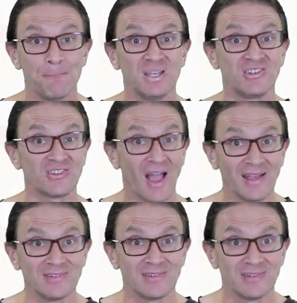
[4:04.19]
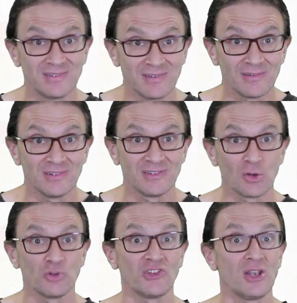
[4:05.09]
Besides the series,
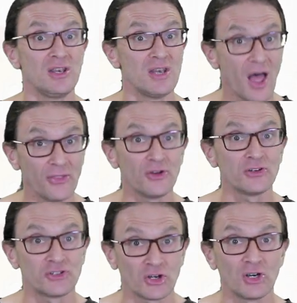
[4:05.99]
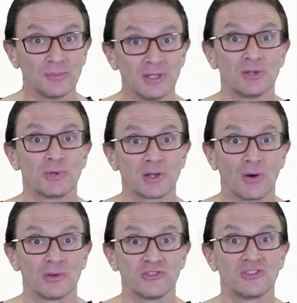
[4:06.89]
there was another term in the
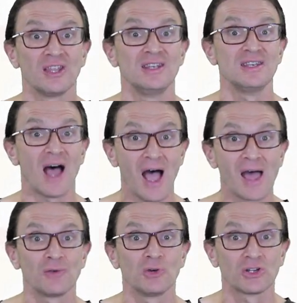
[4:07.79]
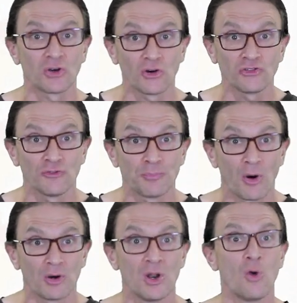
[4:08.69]
recurrence, the non-recursive
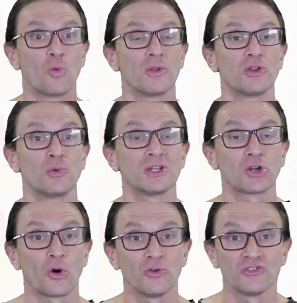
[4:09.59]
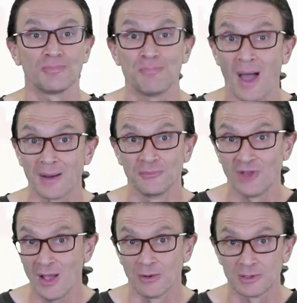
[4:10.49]
part, where the recurrence bottoms
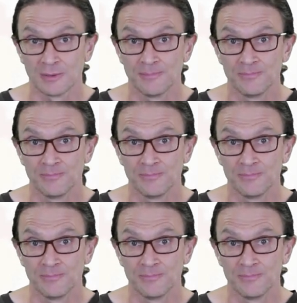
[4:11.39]
out.